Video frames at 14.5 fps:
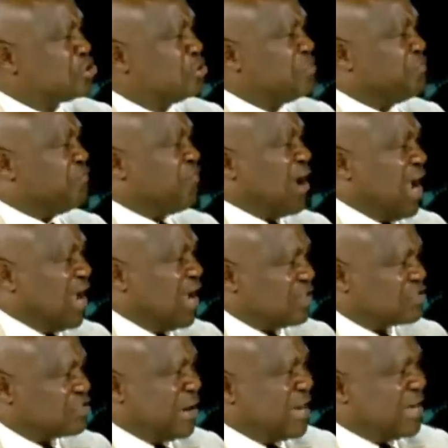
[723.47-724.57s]
files
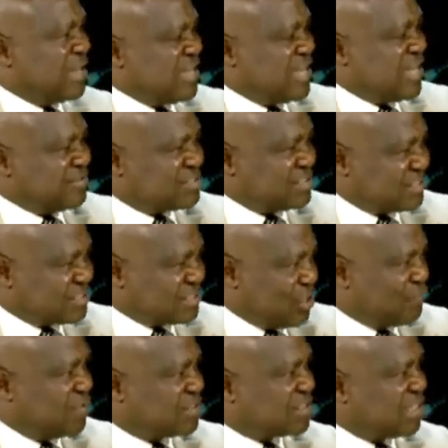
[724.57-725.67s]
by the EFCC of
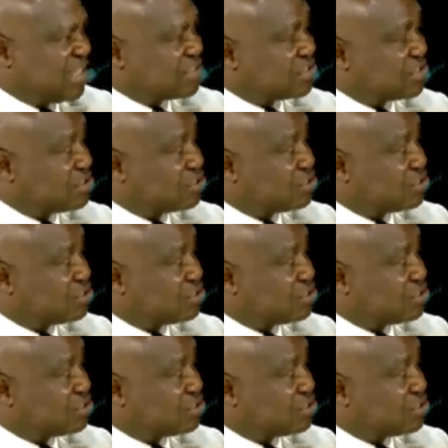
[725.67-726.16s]
intentions